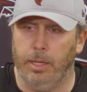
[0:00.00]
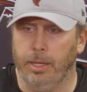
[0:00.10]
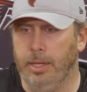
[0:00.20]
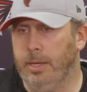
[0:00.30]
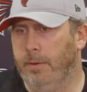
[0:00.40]

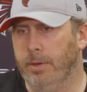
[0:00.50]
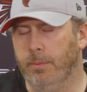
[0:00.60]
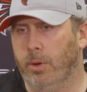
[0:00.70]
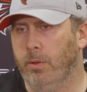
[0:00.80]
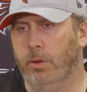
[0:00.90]
again, every
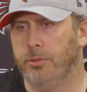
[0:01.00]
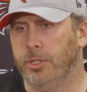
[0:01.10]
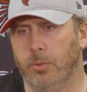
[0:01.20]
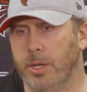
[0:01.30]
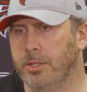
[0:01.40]
one of those
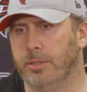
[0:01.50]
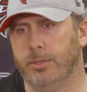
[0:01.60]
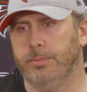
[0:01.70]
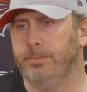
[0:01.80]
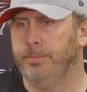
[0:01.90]

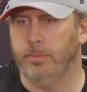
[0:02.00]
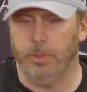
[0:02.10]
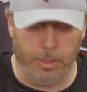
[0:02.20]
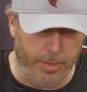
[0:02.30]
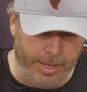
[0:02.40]
situations,
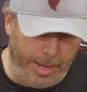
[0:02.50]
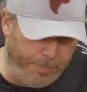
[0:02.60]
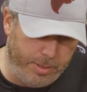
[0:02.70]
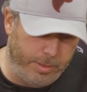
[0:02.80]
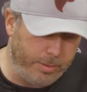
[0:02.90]
uh, they
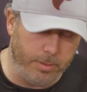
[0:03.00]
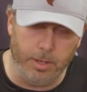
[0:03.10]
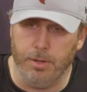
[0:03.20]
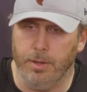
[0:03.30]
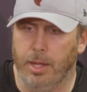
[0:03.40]
happen, and,
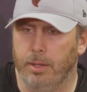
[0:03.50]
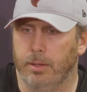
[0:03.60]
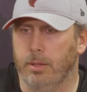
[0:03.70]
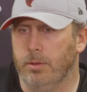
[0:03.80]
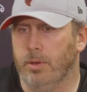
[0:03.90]
and you gotta
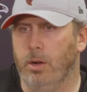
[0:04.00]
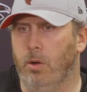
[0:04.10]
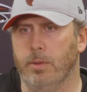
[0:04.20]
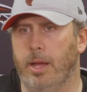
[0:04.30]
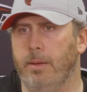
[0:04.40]
you gotta
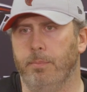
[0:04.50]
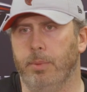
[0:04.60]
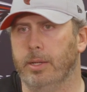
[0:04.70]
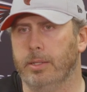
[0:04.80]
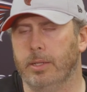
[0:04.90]
own that.
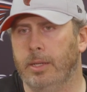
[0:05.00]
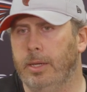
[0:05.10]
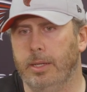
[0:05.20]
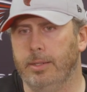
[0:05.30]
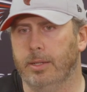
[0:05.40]
But
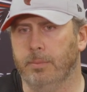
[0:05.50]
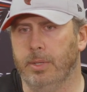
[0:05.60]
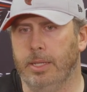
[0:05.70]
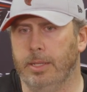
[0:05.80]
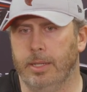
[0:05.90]
doesn't
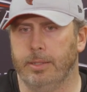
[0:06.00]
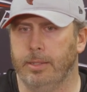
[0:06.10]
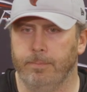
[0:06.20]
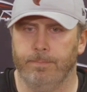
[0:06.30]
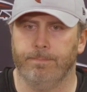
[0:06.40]
mean that
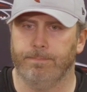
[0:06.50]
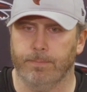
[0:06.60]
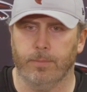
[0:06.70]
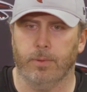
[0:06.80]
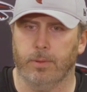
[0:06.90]

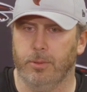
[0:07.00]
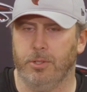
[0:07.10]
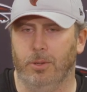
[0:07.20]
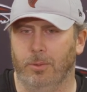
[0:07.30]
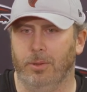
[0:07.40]

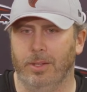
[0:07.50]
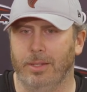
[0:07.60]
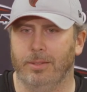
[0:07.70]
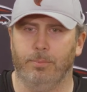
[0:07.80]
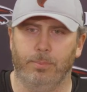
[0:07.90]
what you don't want
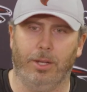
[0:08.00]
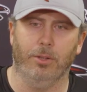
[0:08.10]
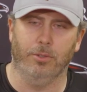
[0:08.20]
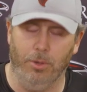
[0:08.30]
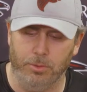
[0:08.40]
to
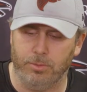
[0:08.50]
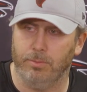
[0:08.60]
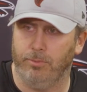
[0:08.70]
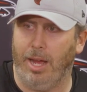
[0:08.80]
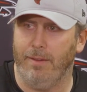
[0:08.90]
because those
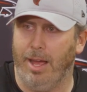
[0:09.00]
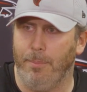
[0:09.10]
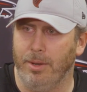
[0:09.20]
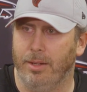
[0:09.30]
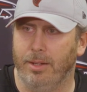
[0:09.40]
five
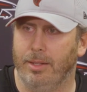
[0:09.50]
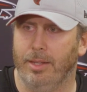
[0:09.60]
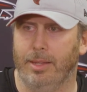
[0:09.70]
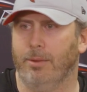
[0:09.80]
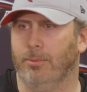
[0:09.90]
happen,
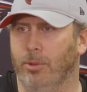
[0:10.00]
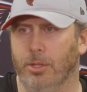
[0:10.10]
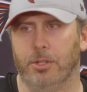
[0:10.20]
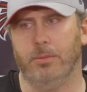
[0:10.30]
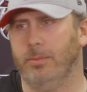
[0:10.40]
that
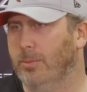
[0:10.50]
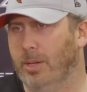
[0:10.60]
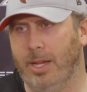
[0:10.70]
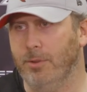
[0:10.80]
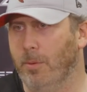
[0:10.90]
really
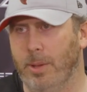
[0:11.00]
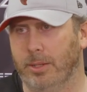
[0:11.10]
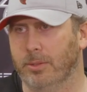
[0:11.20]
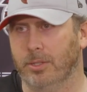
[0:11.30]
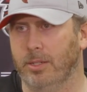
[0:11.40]
will have no
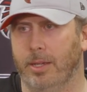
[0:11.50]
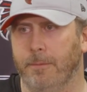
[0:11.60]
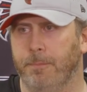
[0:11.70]
impact on Sunday.